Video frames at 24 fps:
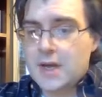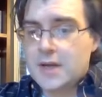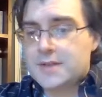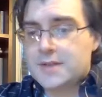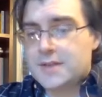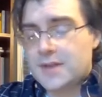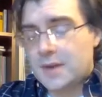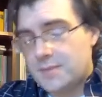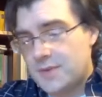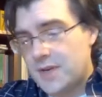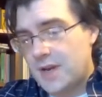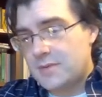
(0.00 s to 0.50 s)

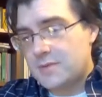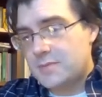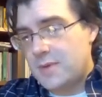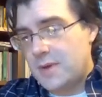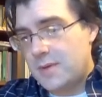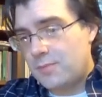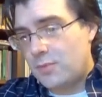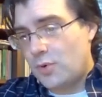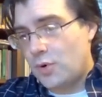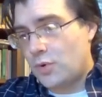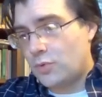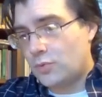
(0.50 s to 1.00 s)
sometimes
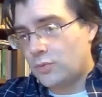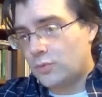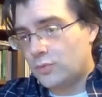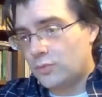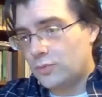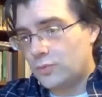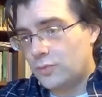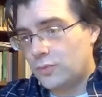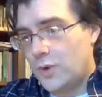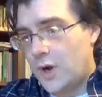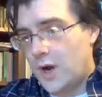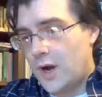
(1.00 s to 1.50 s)
people
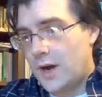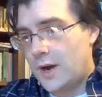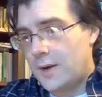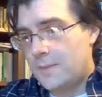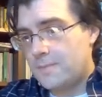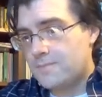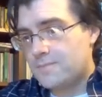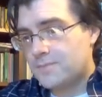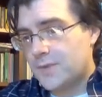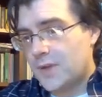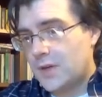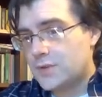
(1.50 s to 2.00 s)

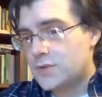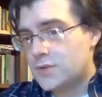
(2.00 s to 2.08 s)
um,